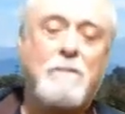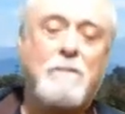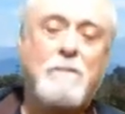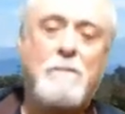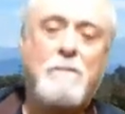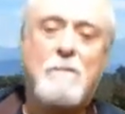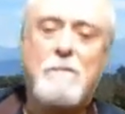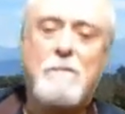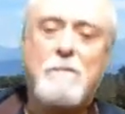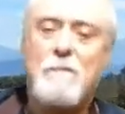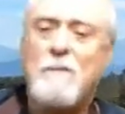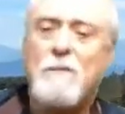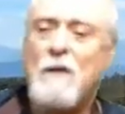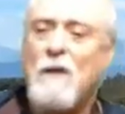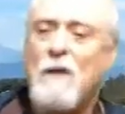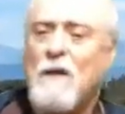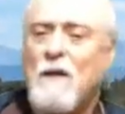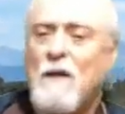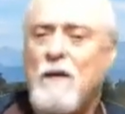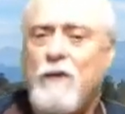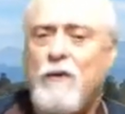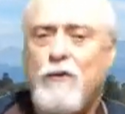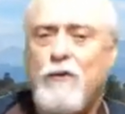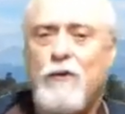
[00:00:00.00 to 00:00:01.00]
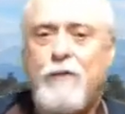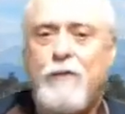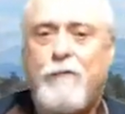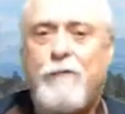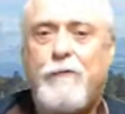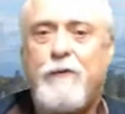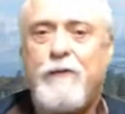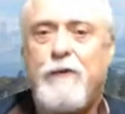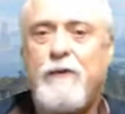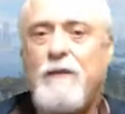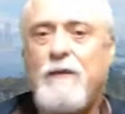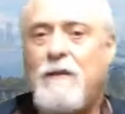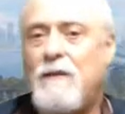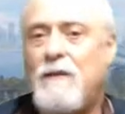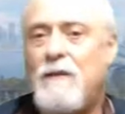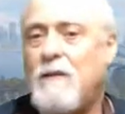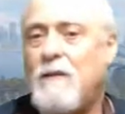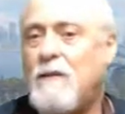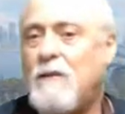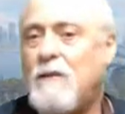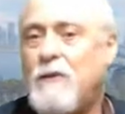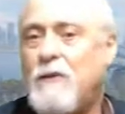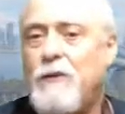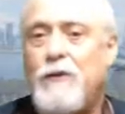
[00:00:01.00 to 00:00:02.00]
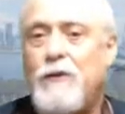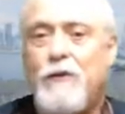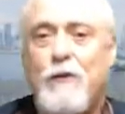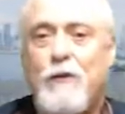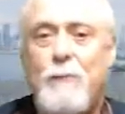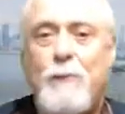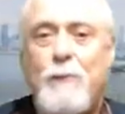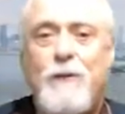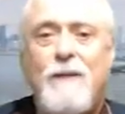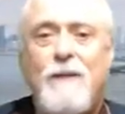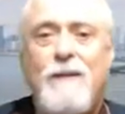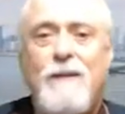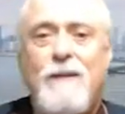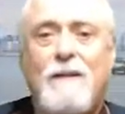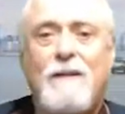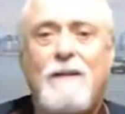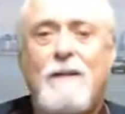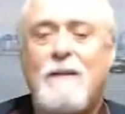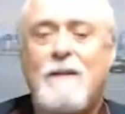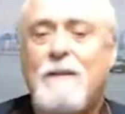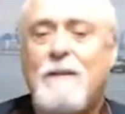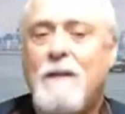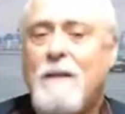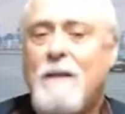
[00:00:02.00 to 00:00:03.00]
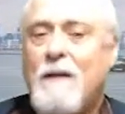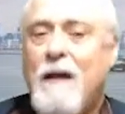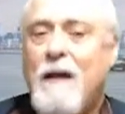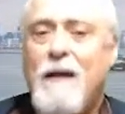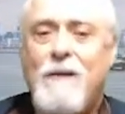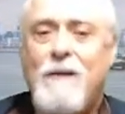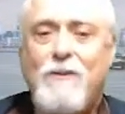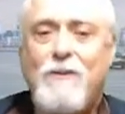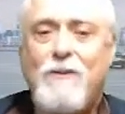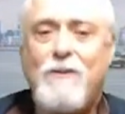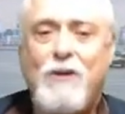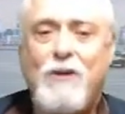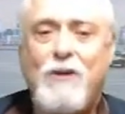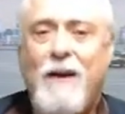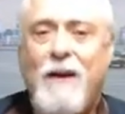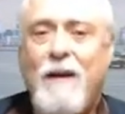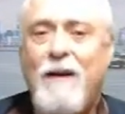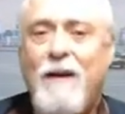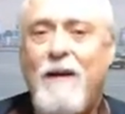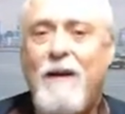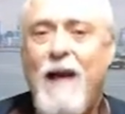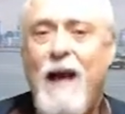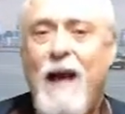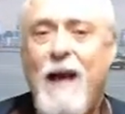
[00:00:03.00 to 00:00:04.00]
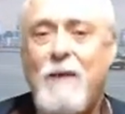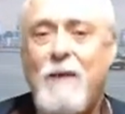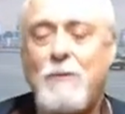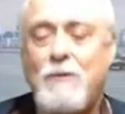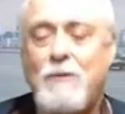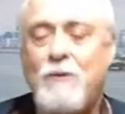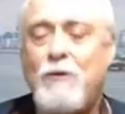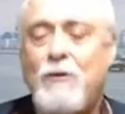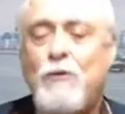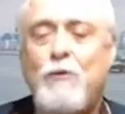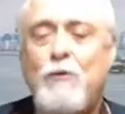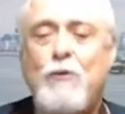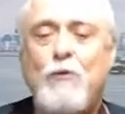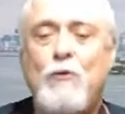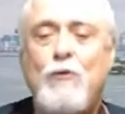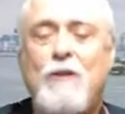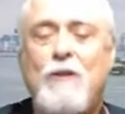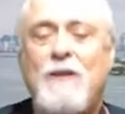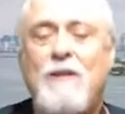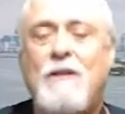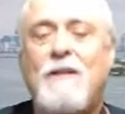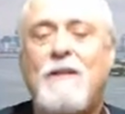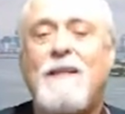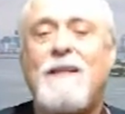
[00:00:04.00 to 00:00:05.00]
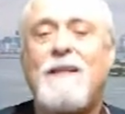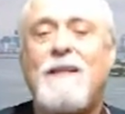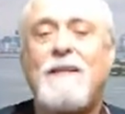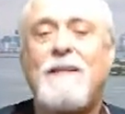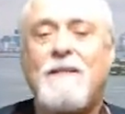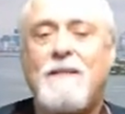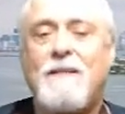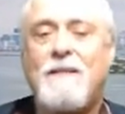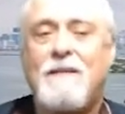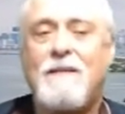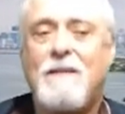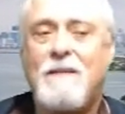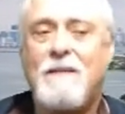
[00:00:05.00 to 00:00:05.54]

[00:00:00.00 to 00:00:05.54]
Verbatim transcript: You're feeling in the pink as you head out to the links.